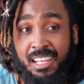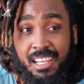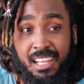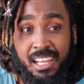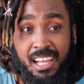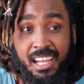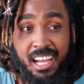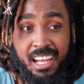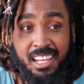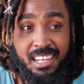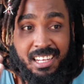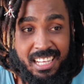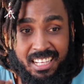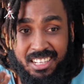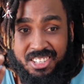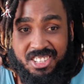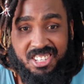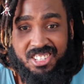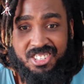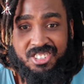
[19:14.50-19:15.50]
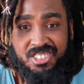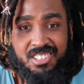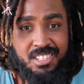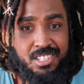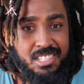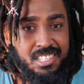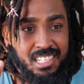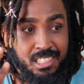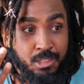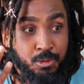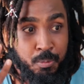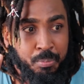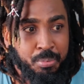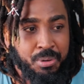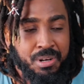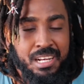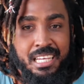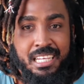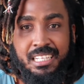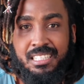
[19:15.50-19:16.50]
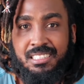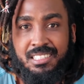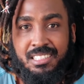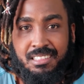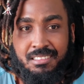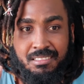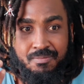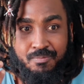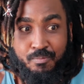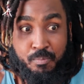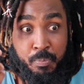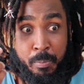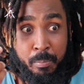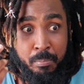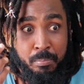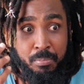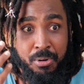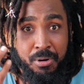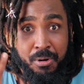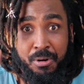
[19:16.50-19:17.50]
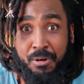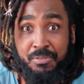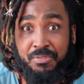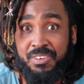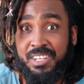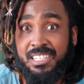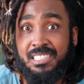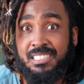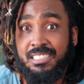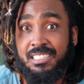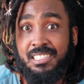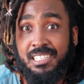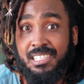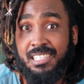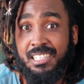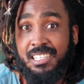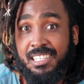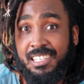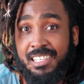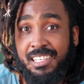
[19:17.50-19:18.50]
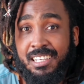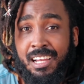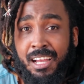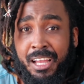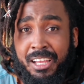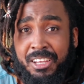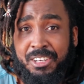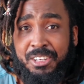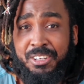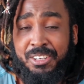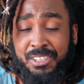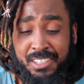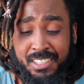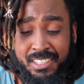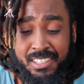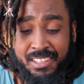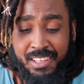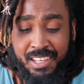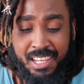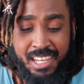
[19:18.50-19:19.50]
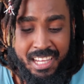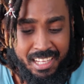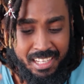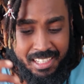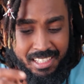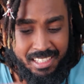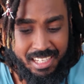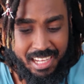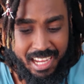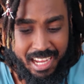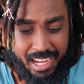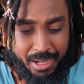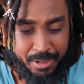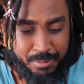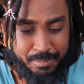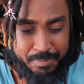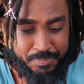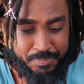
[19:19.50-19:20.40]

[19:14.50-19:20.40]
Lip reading: And ADHD just explains it perfectly. You know? Yeah.